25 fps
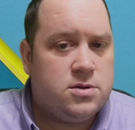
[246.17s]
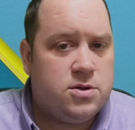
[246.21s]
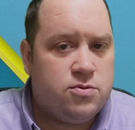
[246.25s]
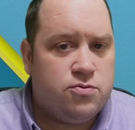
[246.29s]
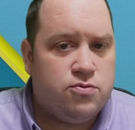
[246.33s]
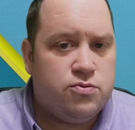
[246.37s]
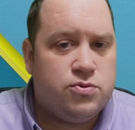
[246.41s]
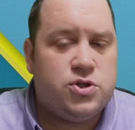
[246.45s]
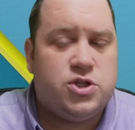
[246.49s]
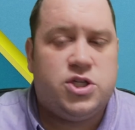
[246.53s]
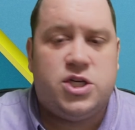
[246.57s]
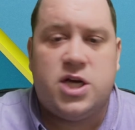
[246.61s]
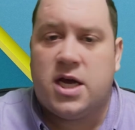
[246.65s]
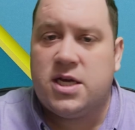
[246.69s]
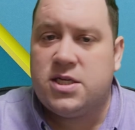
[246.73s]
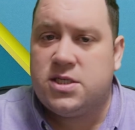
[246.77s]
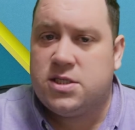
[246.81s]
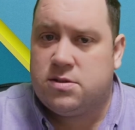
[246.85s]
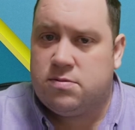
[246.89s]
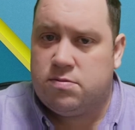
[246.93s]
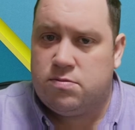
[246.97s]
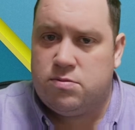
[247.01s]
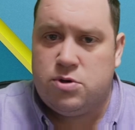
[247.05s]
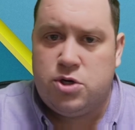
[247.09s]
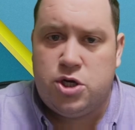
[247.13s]
just
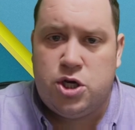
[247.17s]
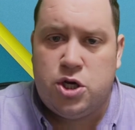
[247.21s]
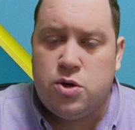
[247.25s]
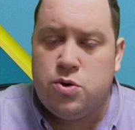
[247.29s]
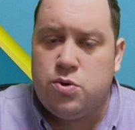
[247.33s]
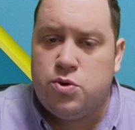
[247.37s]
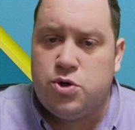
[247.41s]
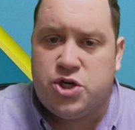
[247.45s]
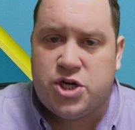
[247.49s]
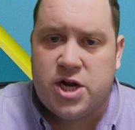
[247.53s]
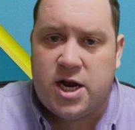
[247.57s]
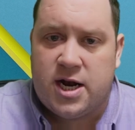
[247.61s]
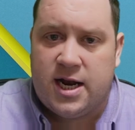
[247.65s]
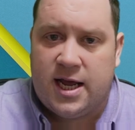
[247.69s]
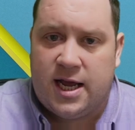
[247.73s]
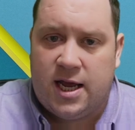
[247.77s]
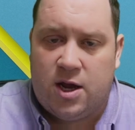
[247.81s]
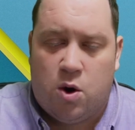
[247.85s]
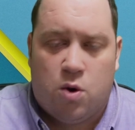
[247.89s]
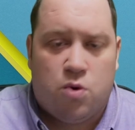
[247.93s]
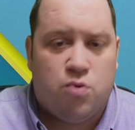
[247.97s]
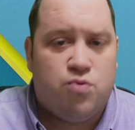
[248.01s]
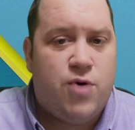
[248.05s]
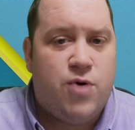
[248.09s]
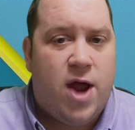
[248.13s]
usually or
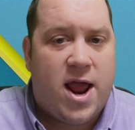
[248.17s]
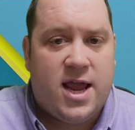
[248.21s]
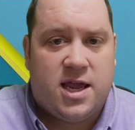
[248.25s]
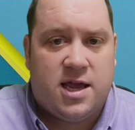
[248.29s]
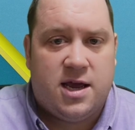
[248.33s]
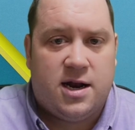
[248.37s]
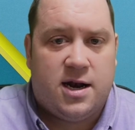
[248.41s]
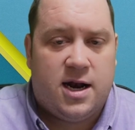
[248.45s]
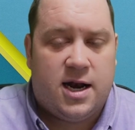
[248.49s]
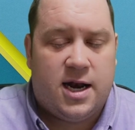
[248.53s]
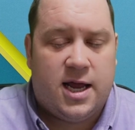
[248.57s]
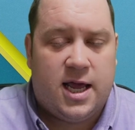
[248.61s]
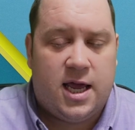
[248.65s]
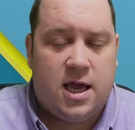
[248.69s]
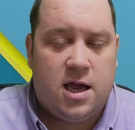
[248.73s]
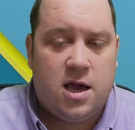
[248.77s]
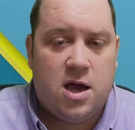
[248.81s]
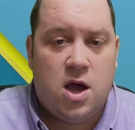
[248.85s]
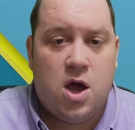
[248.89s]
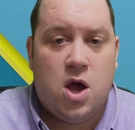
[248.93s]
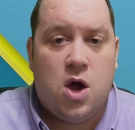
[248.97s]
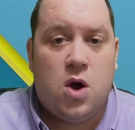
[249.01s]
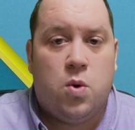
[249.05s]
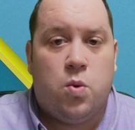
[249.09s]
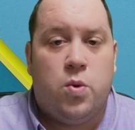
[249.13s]
regularly,
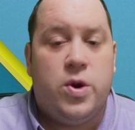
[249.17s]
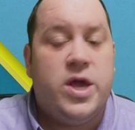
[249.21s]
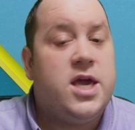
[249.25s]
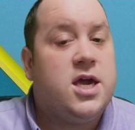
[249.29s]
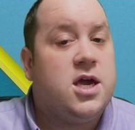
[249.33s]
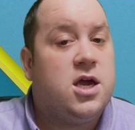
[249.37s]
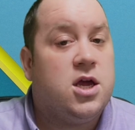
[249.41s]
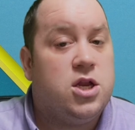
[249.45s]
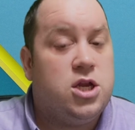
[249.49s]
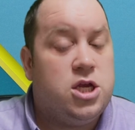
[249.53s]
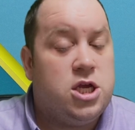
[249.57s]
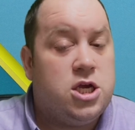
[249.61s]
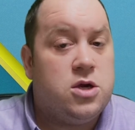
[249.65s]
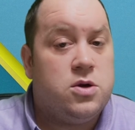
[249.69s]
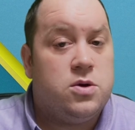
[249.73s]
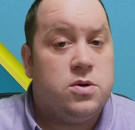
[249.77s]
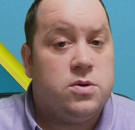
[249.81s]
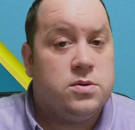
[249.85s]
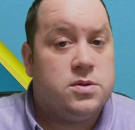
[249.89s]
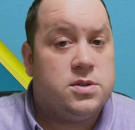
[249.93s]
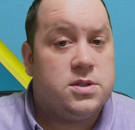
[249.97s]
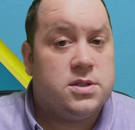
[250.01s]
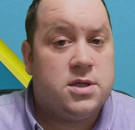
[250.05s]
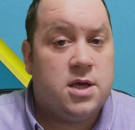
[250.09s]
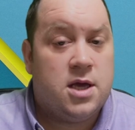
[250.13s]
we can
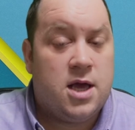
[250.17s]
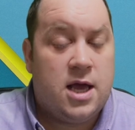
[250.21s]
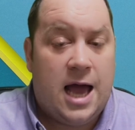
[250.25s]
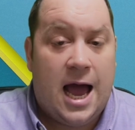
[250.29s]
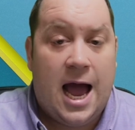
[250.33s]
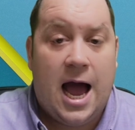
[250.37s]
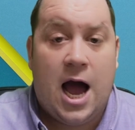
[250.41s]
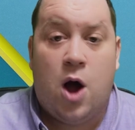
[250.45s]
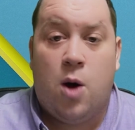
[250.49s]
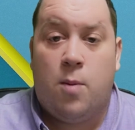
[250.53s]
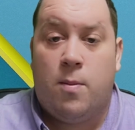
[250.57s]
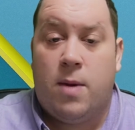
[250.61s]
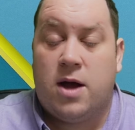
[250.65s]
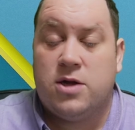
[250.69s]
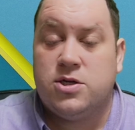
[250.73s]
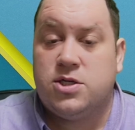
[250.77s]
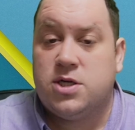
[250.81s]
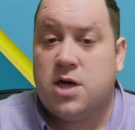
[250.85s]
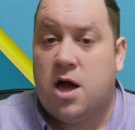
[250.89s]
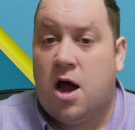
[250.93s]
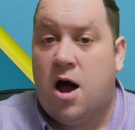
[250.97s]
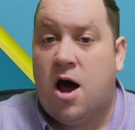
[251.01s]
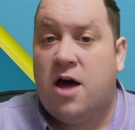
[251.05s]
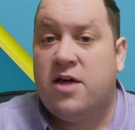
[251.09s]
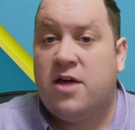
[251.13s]
use how much
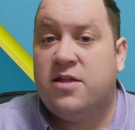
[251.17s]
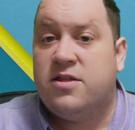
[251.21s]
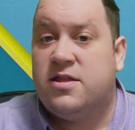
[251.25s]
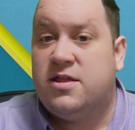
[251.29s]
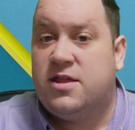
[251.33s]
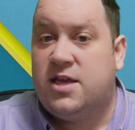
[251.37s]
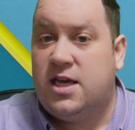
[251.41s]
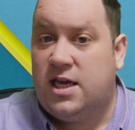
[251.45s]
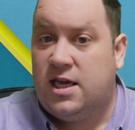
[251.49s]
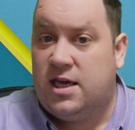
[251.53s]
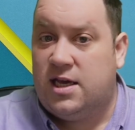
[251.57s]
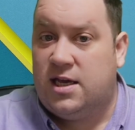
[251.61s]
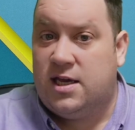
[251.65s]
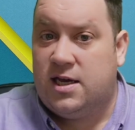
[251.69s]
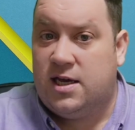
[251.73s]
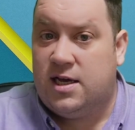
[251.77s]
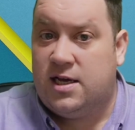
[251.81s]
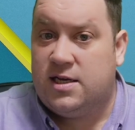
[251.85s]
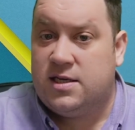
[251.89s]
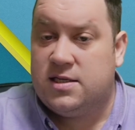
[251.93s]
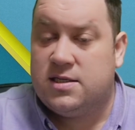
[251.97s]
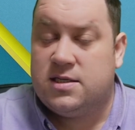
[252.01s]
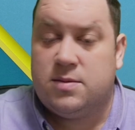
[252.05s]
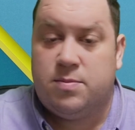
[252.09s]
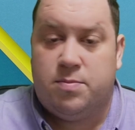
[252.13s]
are
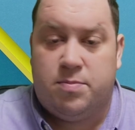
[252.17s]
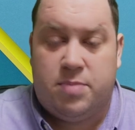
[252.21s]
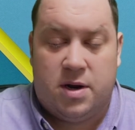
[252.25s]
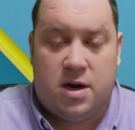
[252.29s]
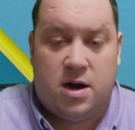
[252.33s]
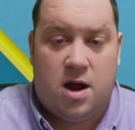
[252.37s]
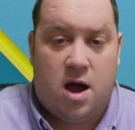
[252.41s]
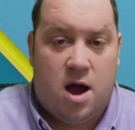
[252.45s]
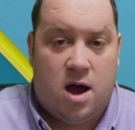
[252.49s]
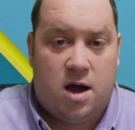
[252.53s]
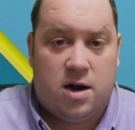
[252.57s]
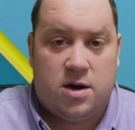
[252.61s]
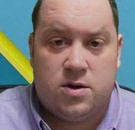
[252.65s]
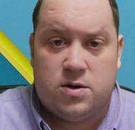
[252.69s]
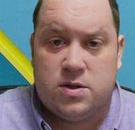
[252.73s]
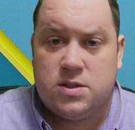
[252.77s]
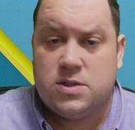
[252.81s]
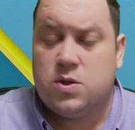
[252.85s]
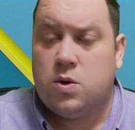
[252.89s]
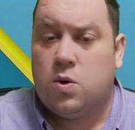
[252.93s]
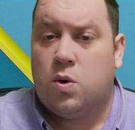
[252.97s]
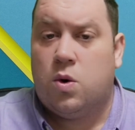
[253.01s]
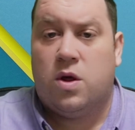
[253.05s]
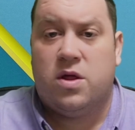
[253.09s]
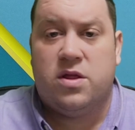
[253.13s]
these bananas
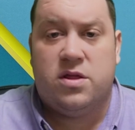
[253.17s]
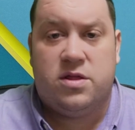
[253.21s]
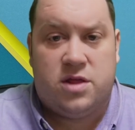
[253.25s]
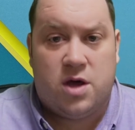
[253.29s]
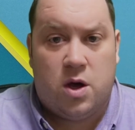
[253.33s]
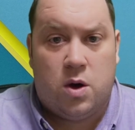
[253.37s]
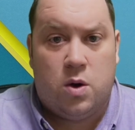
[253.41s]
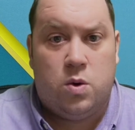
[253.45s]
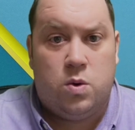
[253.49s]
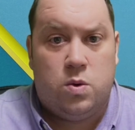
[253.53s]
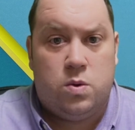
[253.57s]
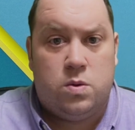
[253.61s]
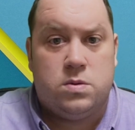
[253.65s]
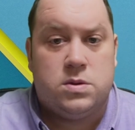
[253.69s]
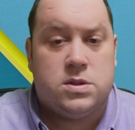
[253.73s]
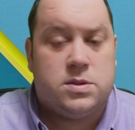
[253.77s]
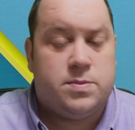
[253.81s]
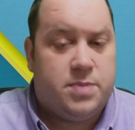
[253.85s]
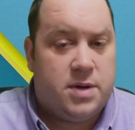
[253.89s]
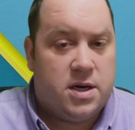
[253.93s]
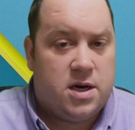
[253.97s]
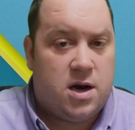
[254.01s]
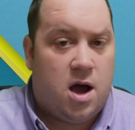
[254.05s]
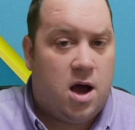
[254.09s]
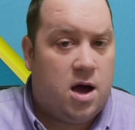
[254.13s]
or those
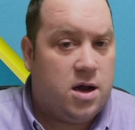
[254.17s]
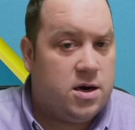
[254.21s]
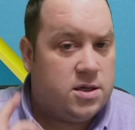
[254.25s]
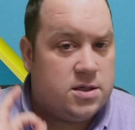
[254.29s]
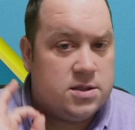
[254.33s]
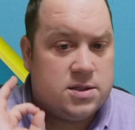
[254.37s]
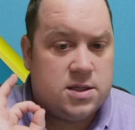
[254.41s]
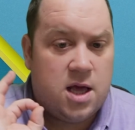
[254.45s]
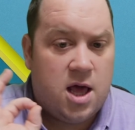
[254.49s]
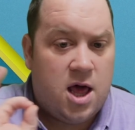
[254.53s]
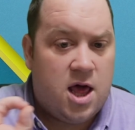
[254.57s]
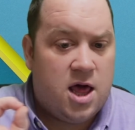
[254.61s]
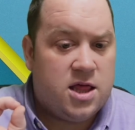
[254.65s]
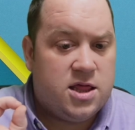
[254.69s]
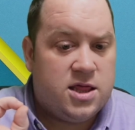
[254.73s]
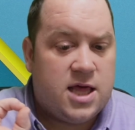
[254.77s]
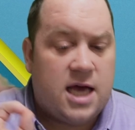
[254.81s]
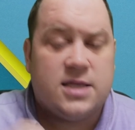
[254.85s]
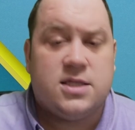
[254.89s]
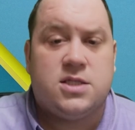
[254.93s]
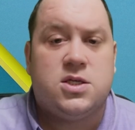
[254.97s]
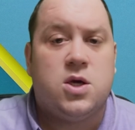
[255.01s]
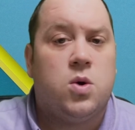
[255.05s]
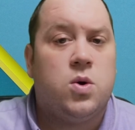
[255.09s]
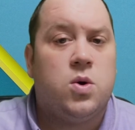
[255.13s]
bananas. That's
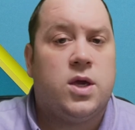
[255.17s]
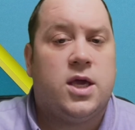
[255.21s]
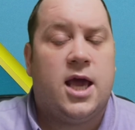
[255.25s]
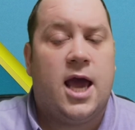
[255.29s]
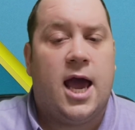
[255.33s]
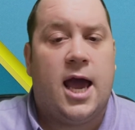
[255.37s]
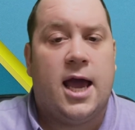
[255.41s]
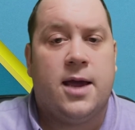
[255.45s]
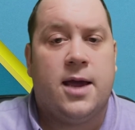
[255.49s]
okay.